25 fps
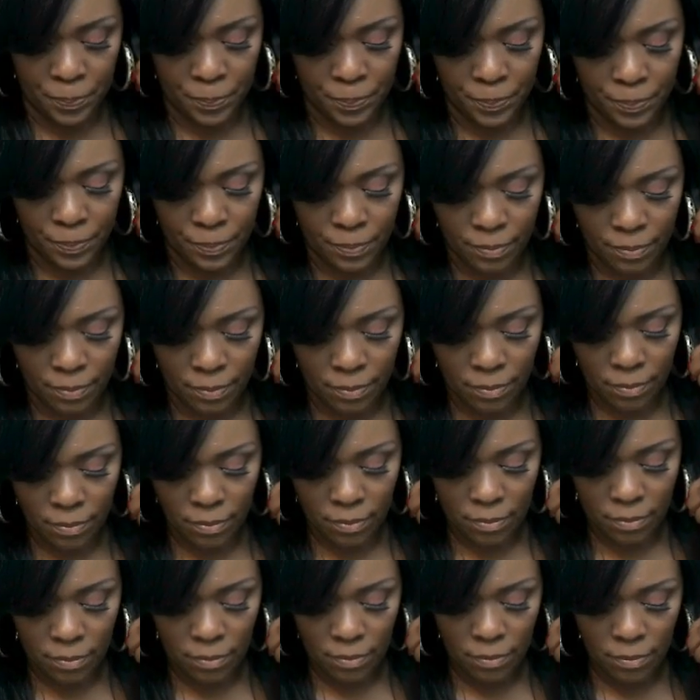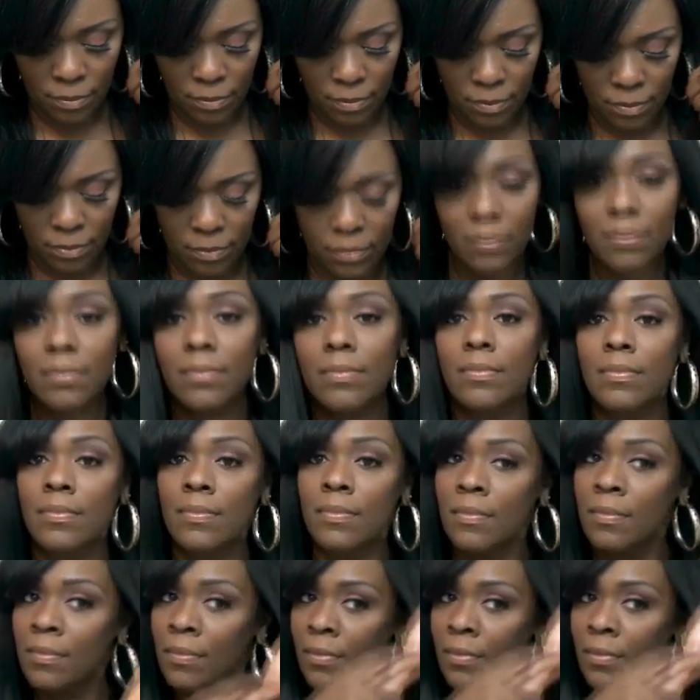(silence)